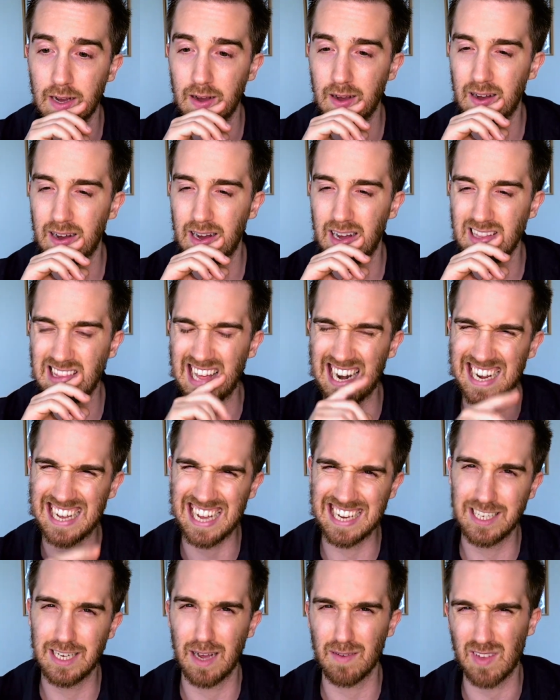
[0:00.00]
Then
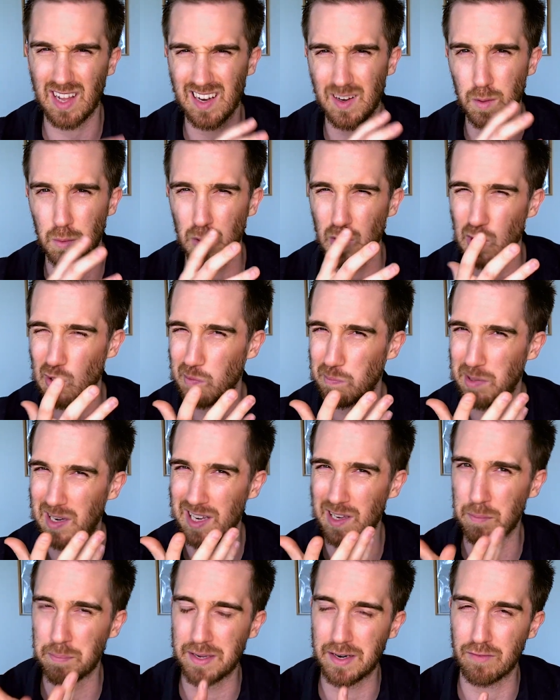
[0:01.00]
again, you have that
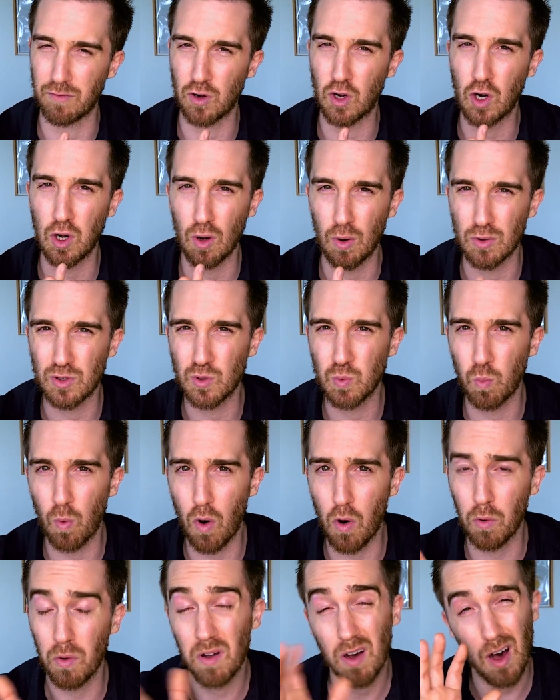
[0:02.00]
little bit of a closed
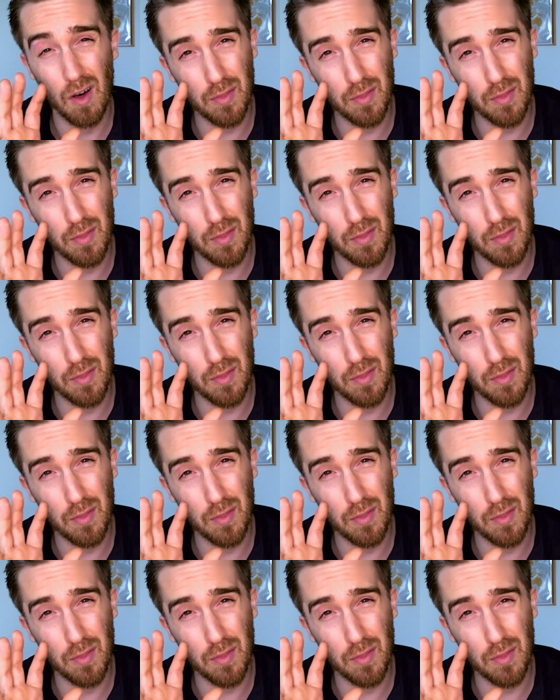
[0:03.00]
wall,